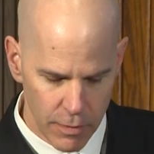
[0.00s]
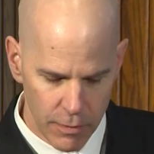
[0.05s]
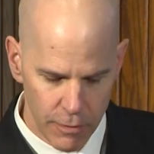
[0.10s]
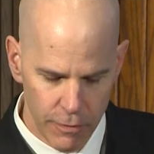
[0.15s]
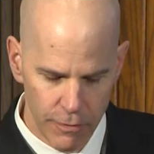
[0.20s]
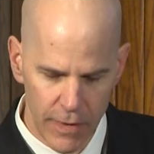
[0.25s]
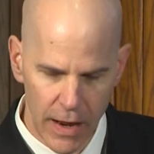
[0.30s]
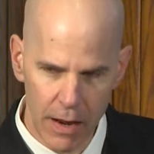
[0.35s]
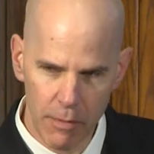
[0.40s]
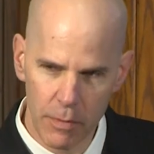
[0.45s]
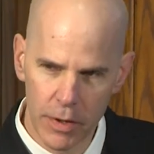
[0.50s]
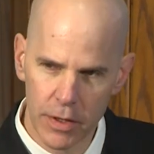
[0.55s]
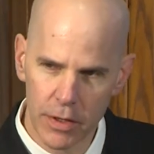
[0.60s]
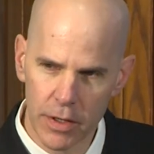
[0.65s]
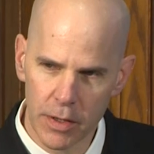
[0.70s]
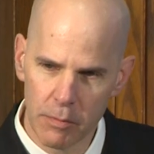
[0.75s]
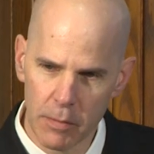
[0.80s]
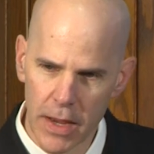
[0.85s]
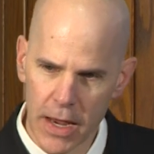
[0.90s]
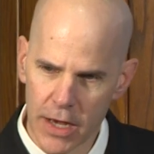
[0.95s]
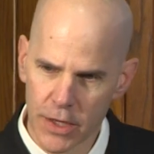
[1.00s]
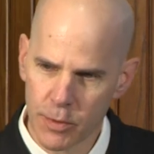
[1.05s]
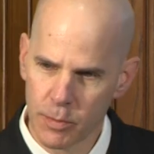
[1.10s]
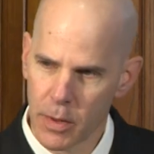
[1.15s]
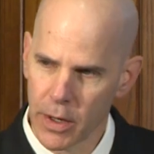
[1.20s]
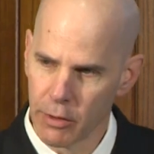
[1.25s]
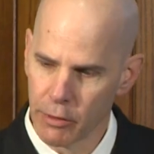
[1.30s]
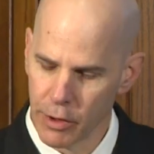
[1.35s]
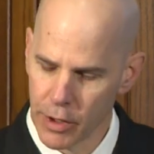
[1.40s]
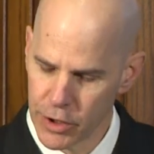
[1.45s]
famine and mass
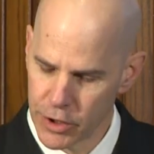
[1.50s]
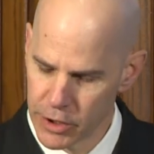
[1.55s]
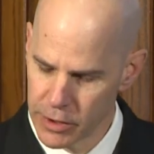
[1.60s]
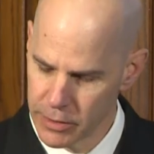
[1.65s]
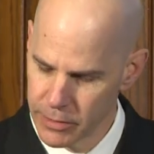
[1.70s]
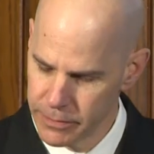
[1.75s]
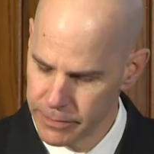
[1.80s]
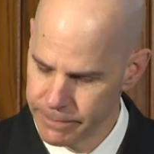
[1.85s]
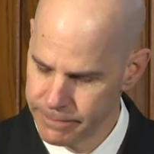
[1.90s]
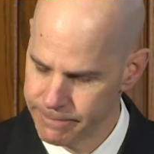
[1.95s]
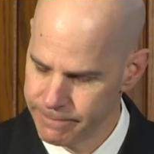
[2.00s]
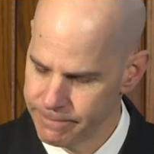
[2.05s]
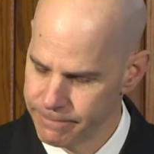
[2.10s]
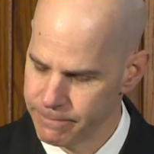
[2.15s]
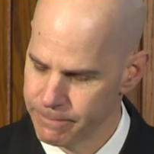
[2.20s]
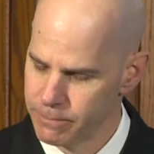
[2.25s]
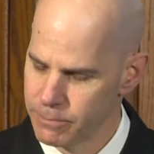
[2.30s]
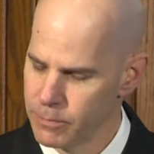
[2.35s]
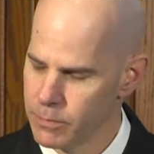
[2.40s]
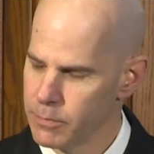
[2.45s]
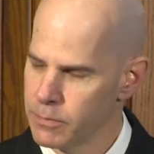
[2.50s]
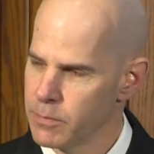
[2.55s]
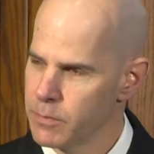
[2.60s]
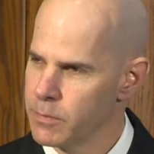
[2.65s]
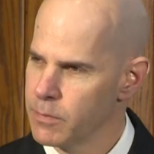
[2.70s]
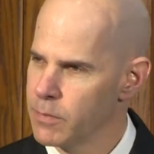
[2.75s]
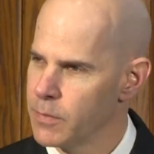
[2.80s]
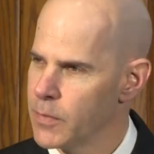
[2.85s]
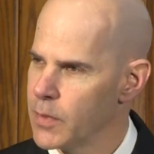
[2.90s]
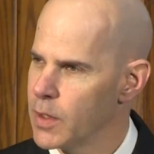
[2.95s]
migration,
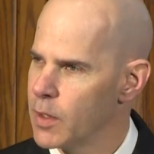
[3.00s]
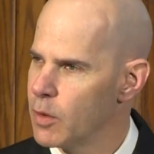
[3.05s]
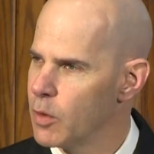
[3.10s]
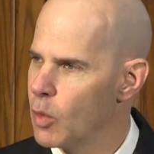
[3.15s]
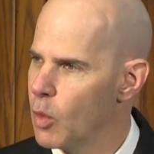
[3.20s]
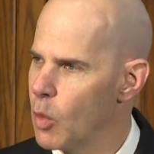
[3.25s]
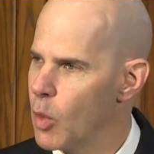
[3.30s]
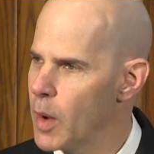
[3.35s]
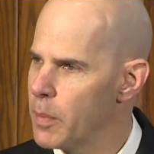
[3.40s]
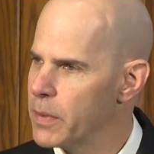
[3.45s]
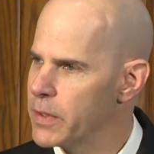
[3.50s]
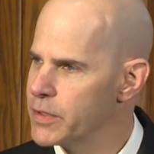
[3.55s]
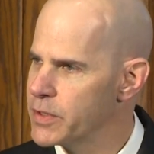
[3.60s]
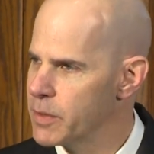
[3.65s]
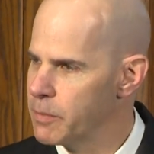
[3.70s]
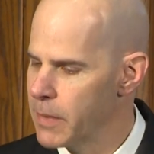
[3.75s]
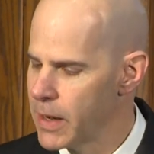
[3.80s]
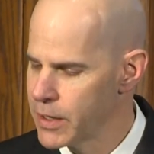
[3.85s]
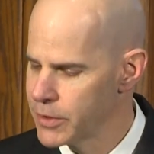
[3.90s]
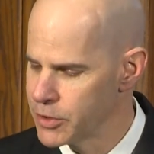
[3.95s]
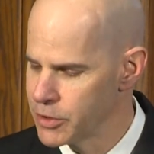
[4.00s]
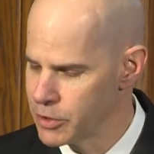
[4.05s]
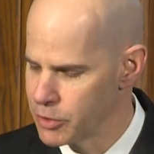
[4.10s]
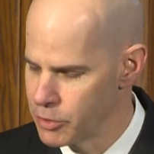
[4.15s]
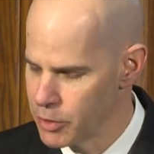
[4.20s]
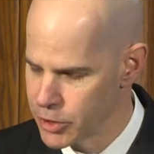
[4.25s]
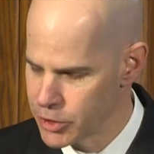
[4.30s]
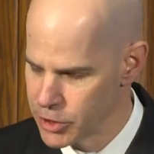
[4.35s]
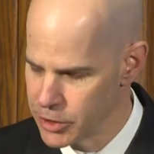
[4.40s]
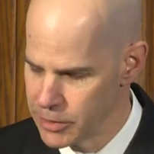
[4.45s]
weapons of mass
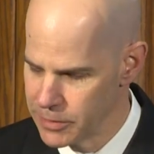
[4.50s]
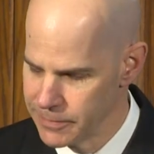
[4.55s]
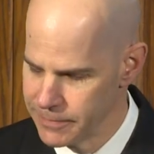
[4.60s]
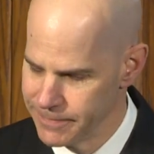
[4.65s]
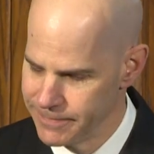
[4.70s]
destruction.